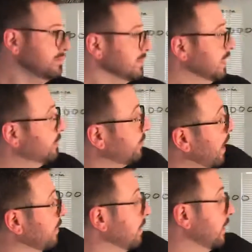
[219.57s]
And
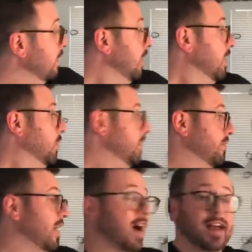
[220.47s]
finally, what I've
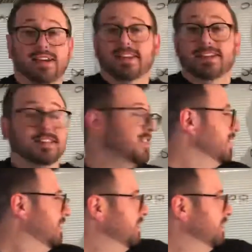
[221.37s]
got is,